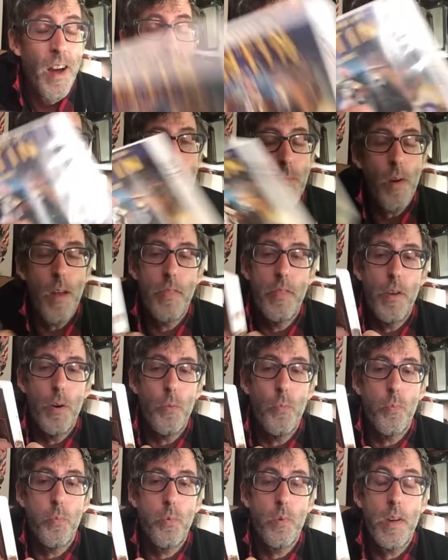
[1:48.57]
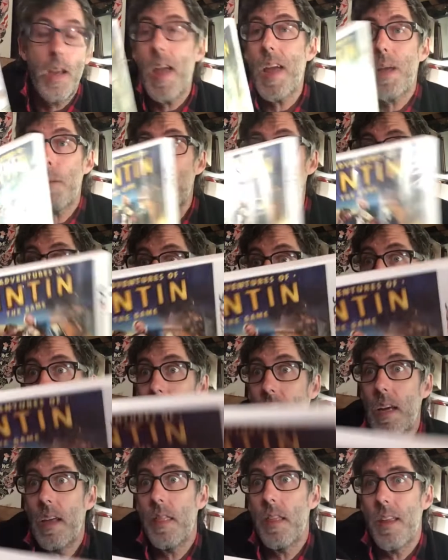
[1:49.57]
I read the game
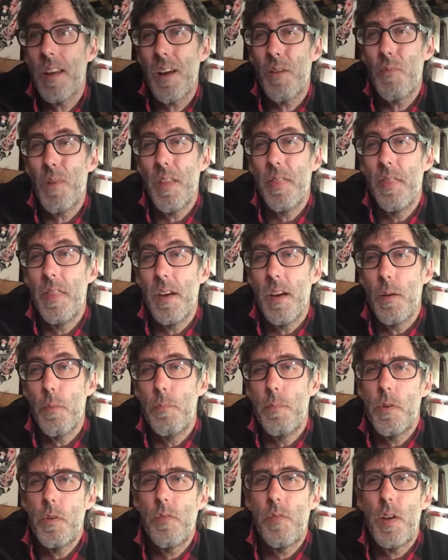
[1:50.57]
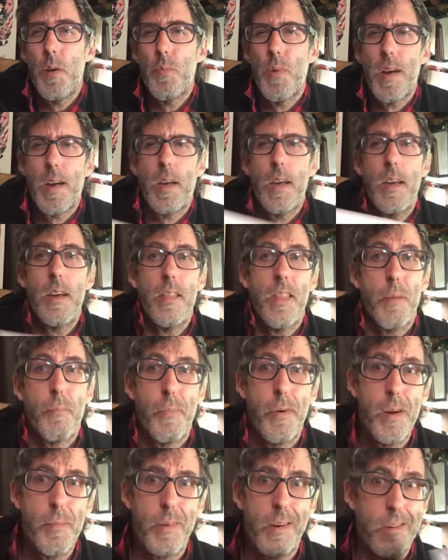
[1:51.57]
wiki and then I read the movie wiki and they
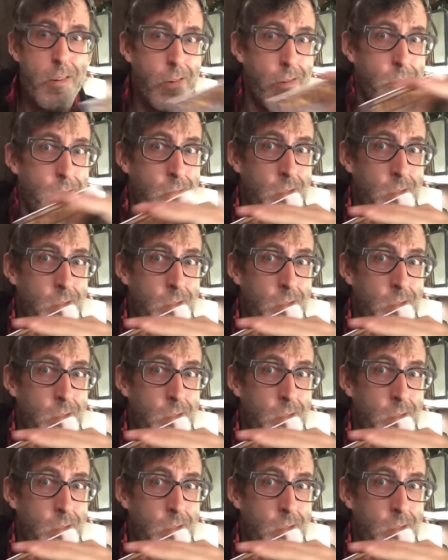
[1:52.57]
pretty much